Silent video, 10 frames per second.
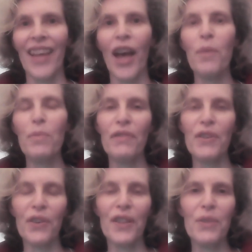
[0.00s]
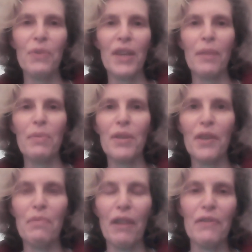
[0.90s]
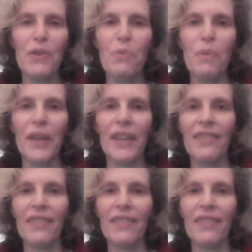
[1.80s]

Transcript: I hope you've enjoyed this week's episode of Brave New Women.